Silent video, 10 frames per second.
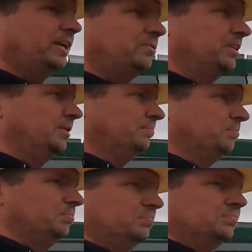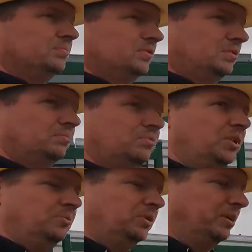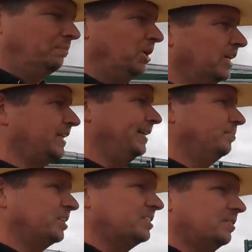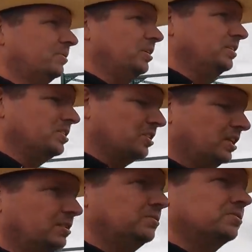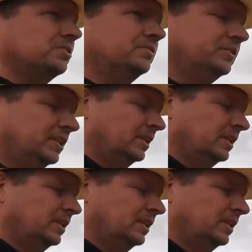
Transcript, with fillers: that one up, then we'll get Blonde Cow mixed in with all these Yahoos, so.